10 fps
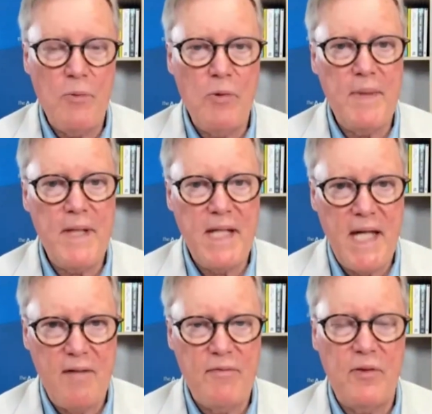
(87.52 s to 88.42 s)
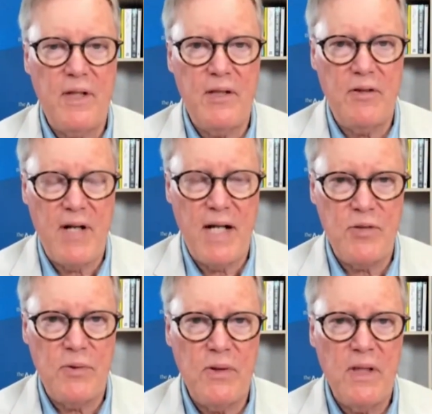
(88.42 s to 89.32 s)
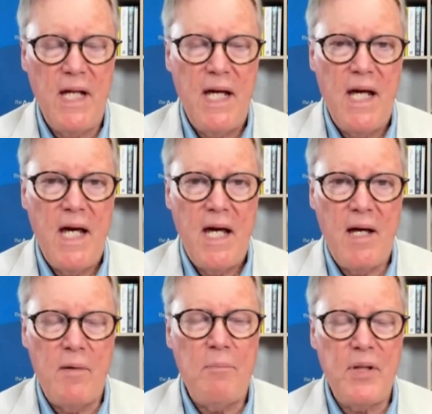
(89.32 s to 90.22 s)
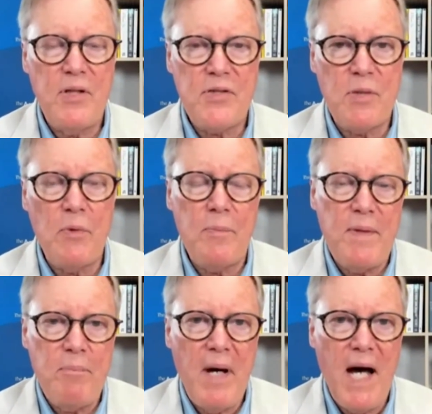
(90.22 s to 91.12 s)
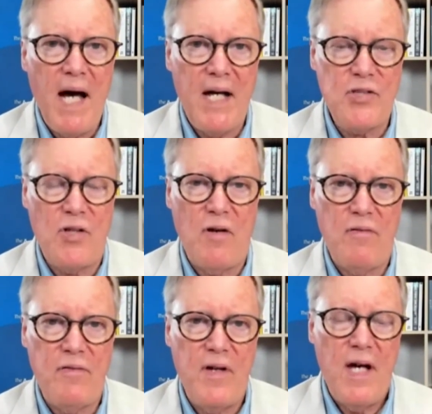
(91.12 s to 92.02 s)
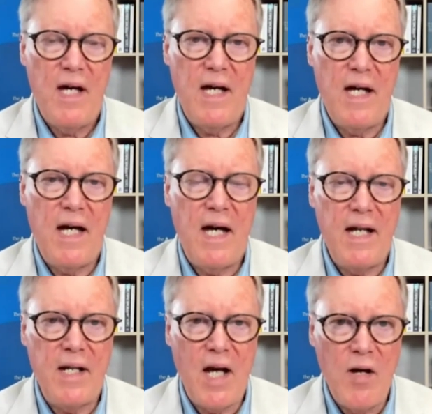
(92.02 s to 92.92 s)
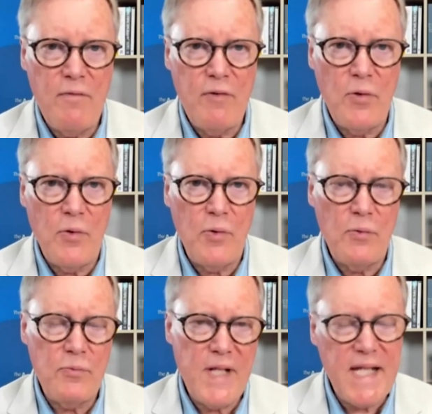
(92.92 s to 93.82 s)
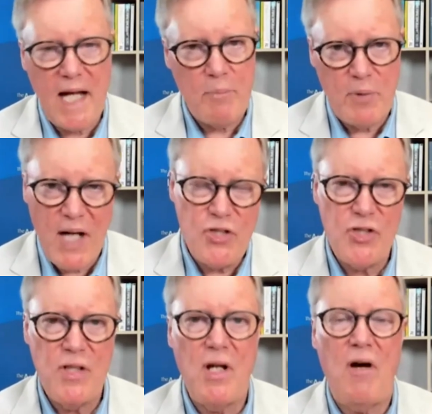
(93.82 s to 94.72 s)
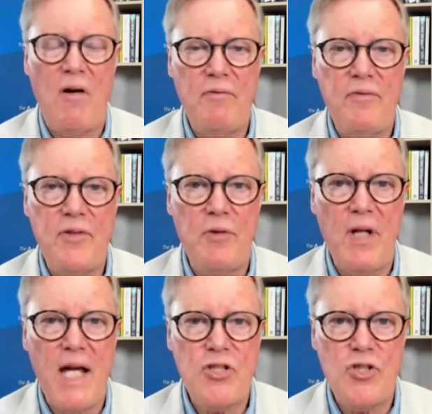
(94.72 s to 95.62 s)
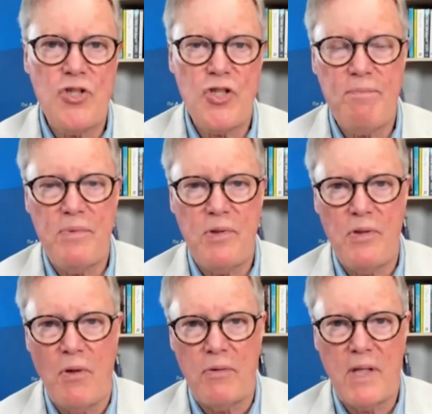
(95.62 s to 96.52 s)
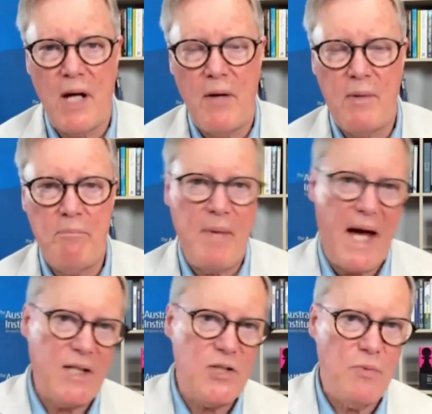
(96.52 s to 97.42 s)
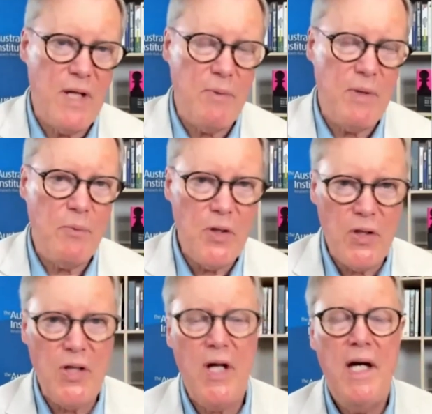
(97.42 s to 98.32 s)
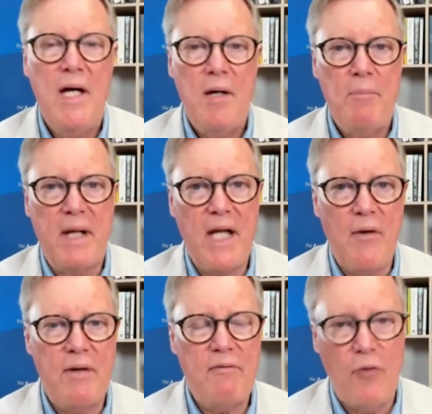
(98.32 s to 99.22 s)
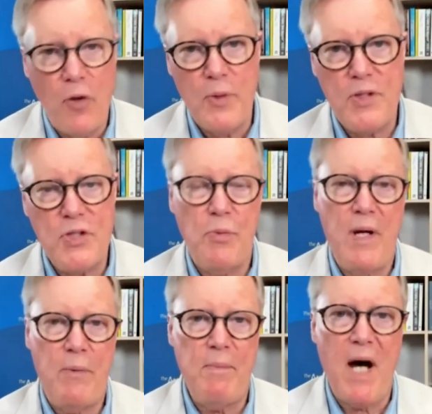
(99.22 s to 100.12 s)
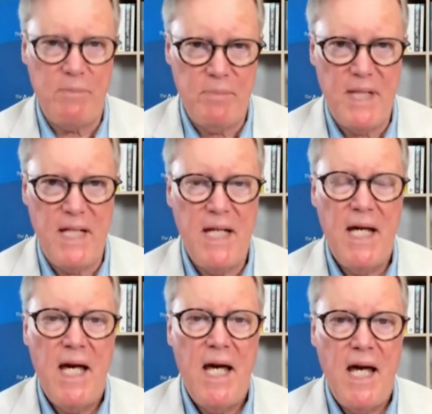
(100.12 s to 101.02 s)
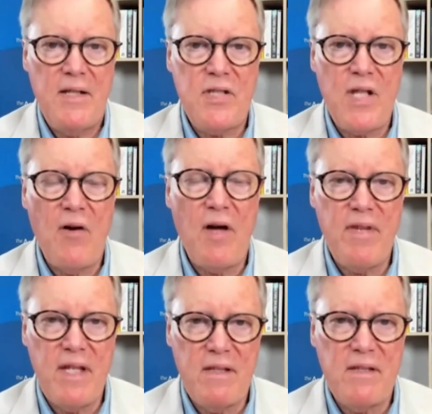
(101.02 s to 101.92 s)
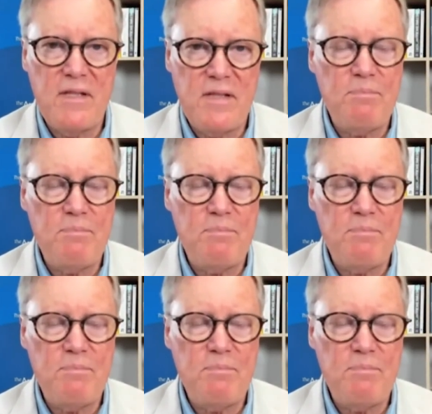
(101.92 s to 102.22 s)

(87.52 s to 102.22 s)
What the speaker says: will be careful and gradual. Because it will be part of an overall recalibration of the relationship, not going back to where we were, but going forward to where we might be. And so I think this